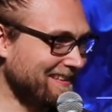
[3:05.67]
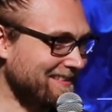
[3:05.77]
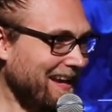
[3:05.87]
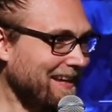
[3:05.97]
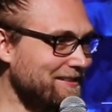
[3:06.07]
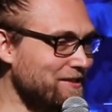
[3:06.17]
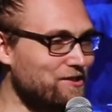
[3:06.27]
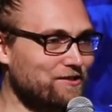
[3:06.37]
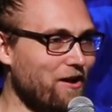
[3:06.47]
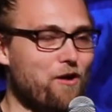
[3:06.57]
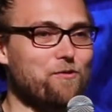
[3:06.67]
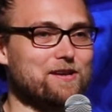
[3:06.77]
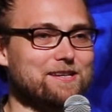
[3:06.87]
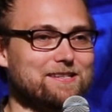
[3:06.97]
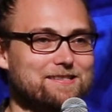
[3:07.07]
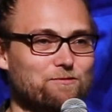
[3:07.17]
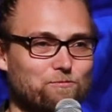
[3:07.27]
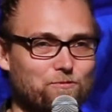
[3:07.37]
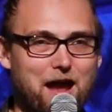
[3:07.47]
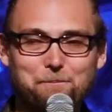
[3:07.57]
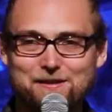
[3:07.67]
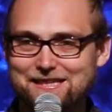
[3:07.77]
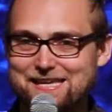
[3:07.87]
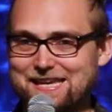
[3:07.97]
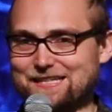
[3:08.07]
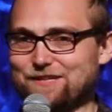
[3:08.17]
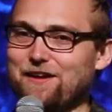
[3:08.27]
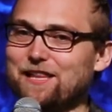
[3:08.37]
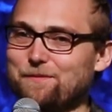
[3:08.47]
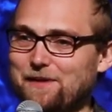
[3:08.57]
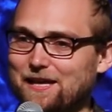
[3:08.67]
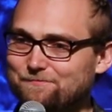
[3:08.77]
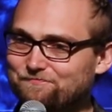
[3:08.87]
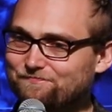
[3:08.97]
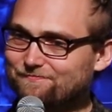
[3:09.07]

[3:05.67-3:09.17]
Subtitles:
Science is just always rapidly developing.